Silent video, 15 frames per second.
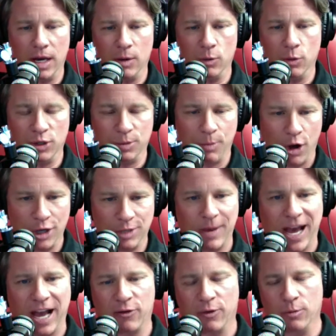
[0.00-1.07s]
response
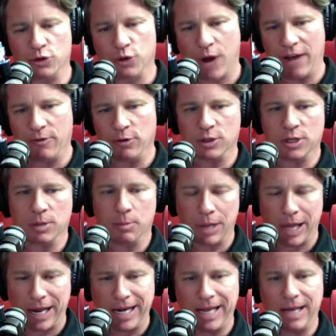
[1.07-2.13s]
back from drivers
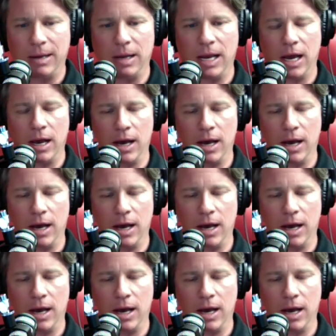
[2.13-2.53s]
complaining